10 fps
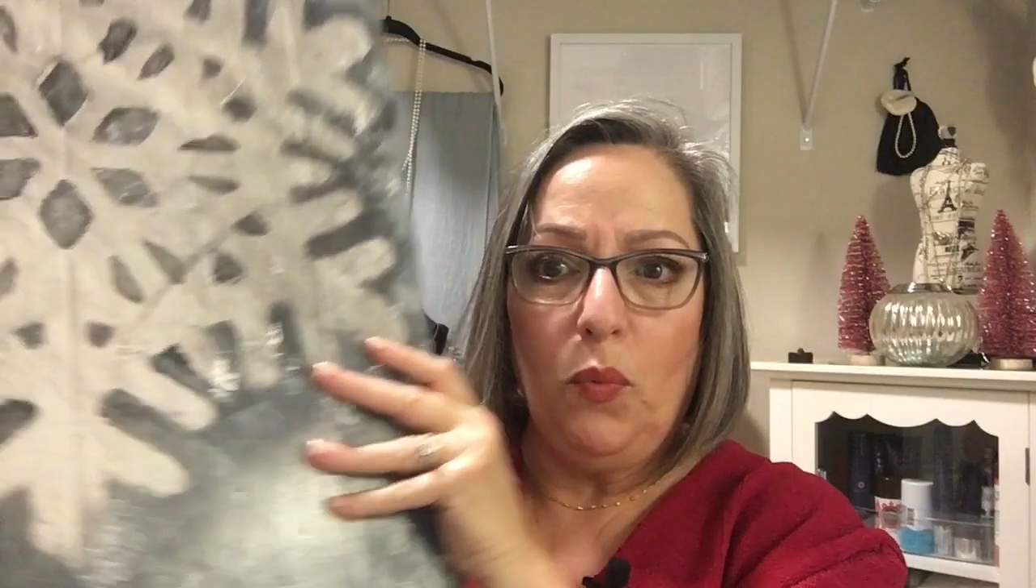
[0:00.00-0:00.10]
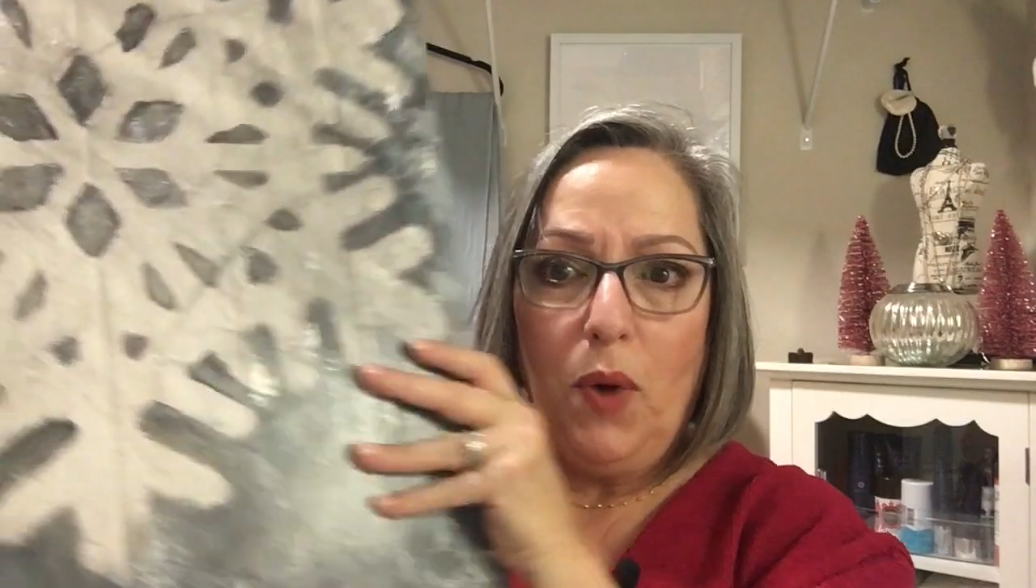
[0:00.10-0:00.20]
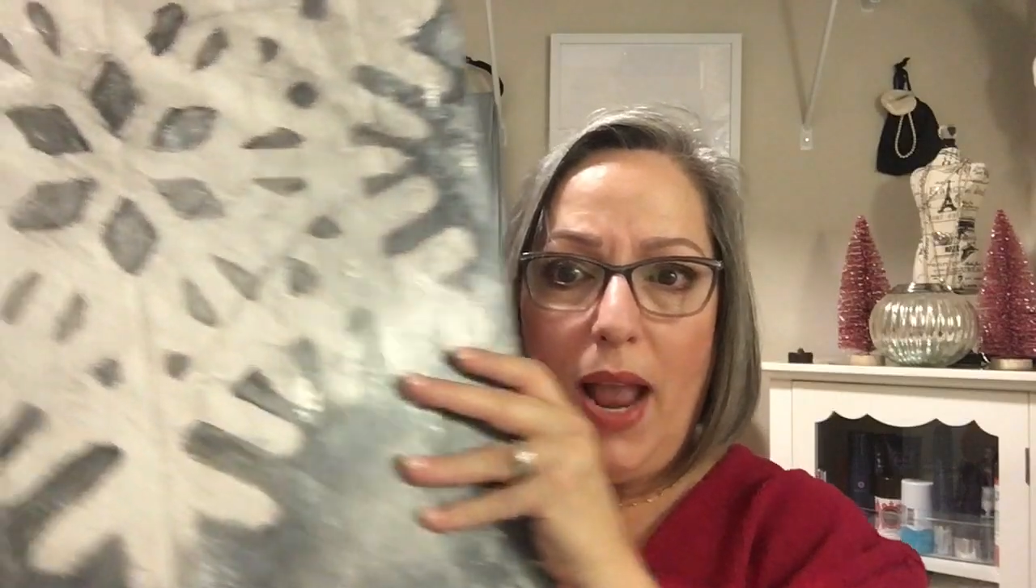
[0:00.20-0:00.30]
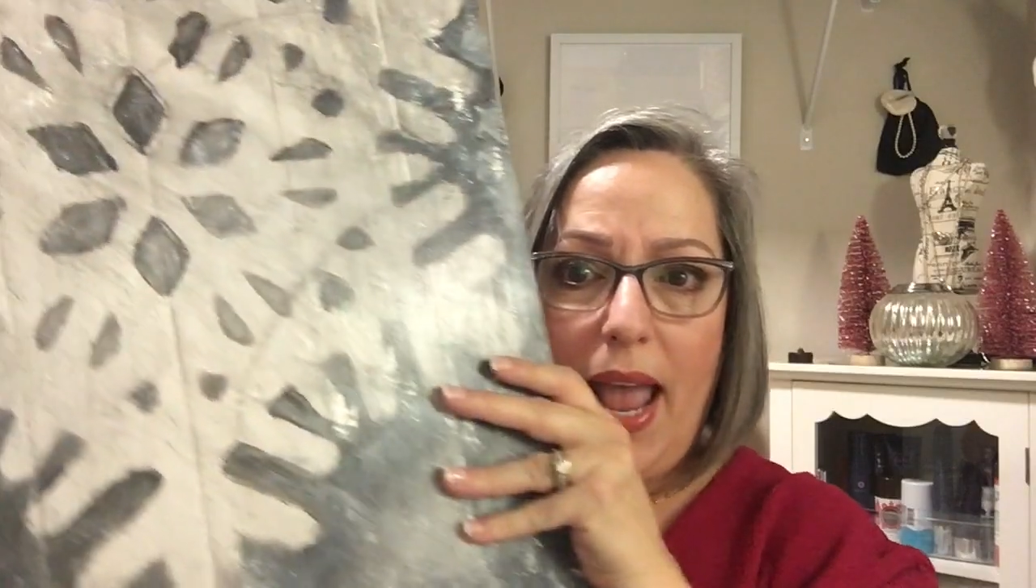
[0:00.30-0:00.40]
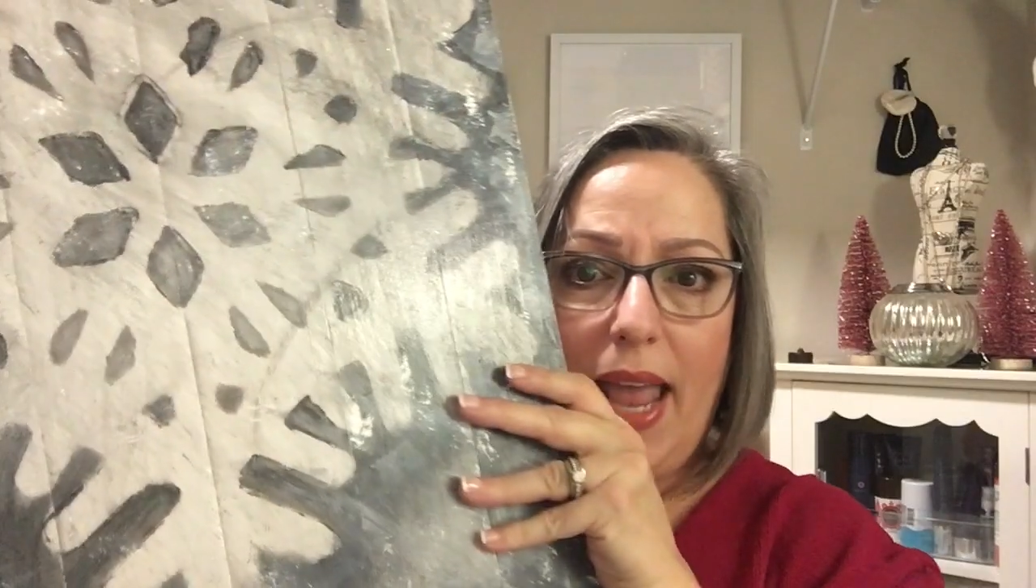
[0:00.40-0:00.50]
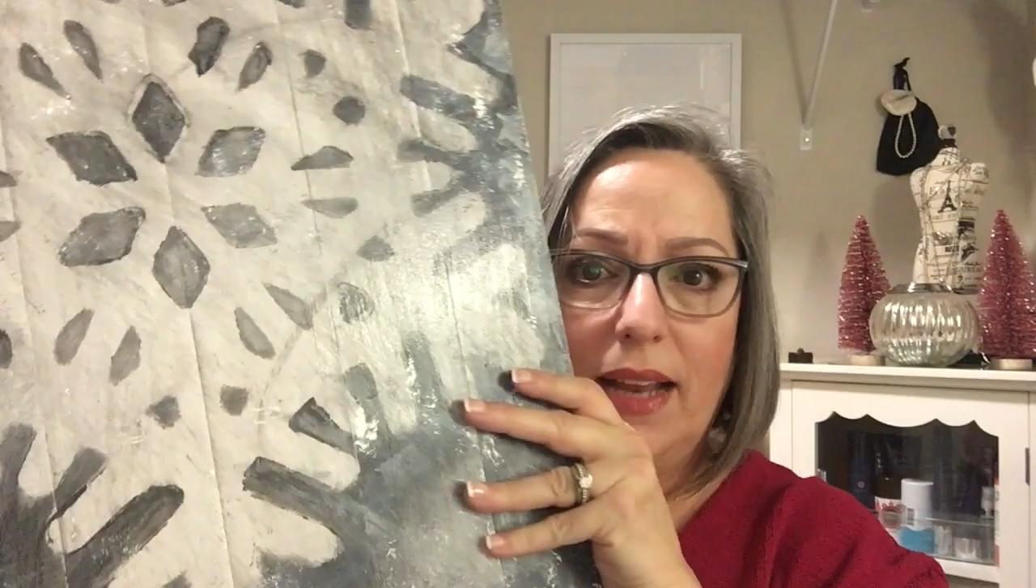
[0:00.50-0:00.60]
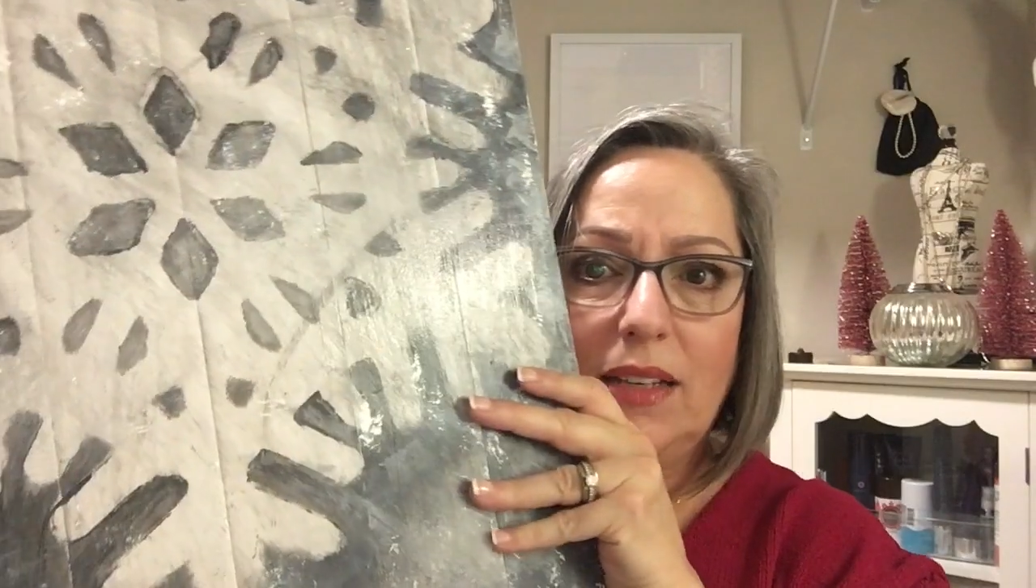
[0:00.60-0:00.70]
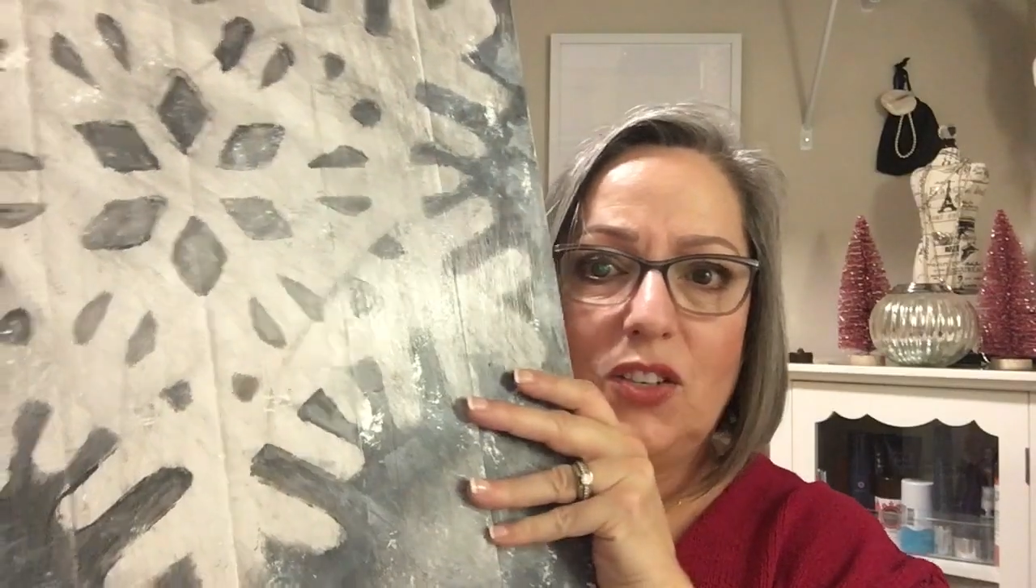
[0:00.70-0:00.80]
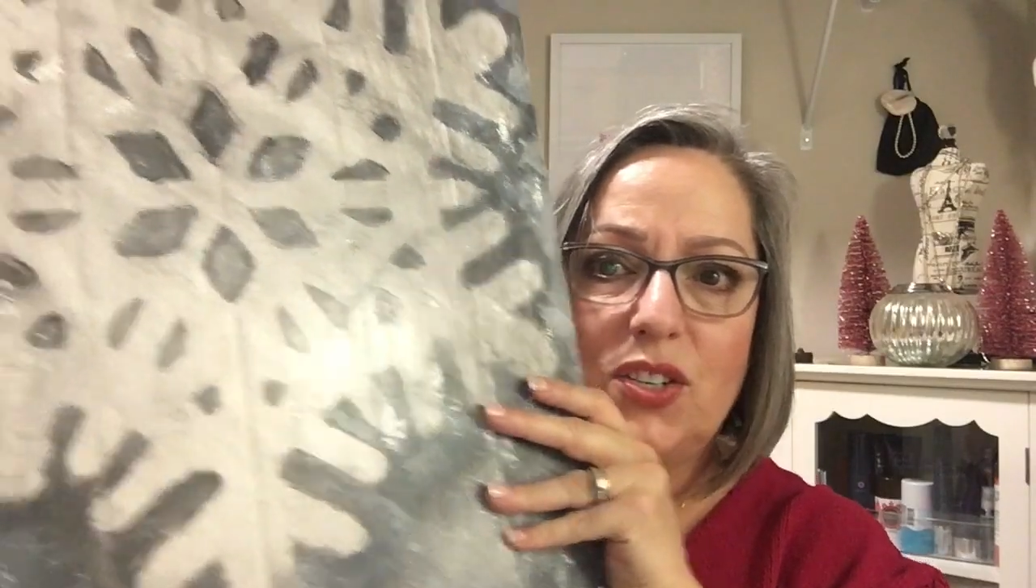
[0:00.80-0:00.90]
rag,